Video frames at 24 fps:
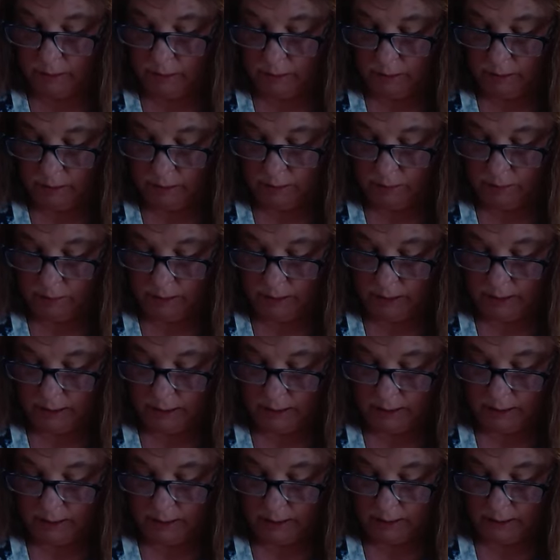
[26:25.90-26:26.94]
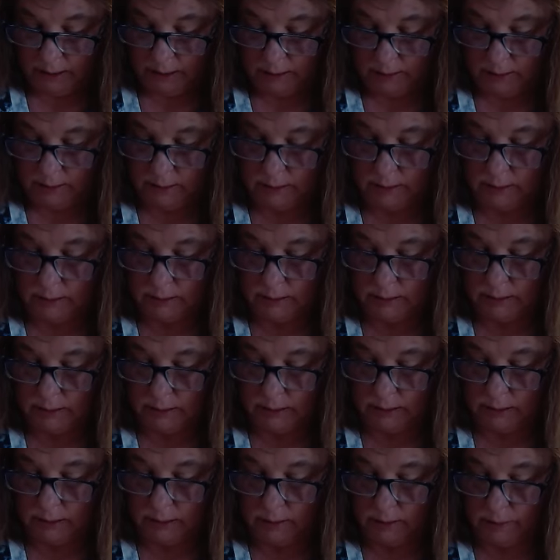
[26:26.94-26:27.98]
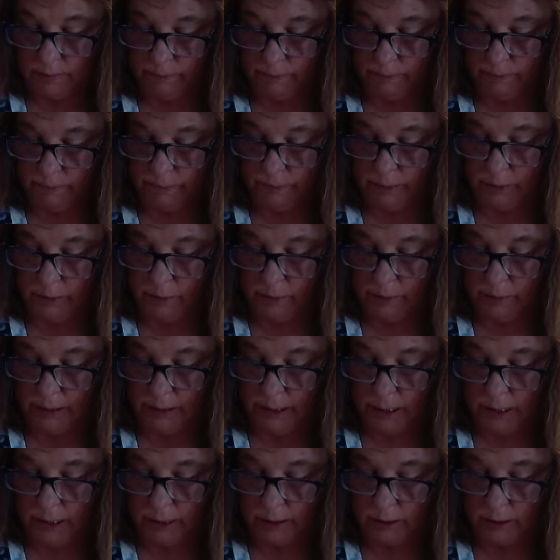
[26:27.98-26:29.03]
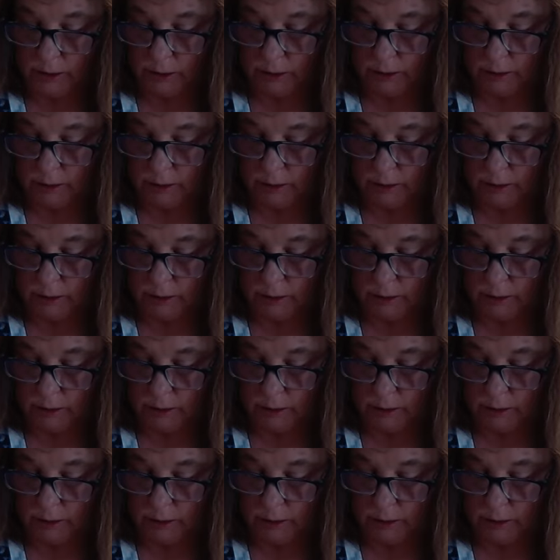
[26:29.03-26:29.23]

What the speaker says: Okay, let's see. Oh my gosh.